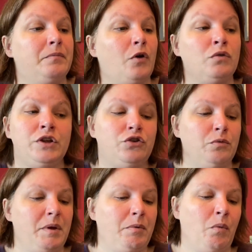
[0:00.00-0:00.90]
only 2
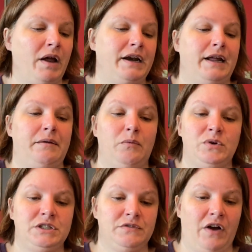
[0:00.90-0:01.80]
people wanted it,
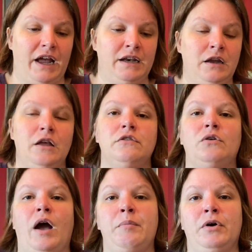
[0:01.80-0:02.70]
which is fine. So
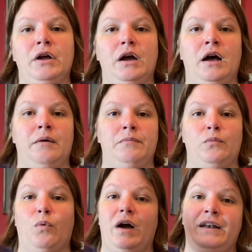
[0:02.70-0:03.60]
I put
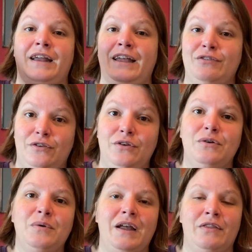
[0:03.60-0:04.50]
1 and
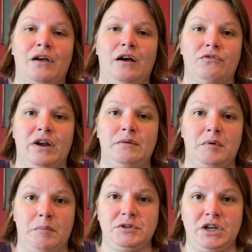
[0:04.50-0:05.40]
2 in the random
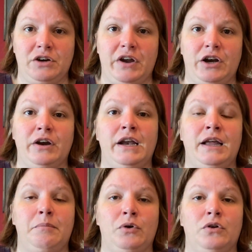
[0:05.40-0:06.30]
number generator, and
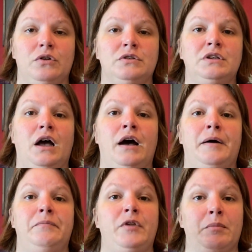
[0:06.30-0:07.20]
it pulled
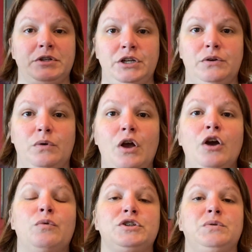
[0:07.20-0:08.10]
number 2,
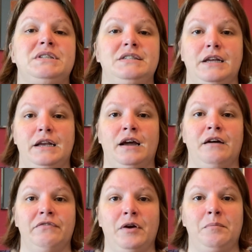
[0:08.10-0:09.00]
which was
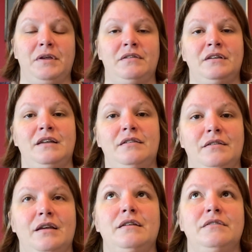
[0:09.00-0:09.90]
Tina from Bees and Tees
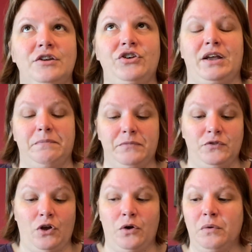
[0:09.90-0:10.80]
Stitching.
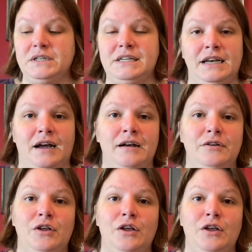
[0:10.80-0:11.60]
So Tina,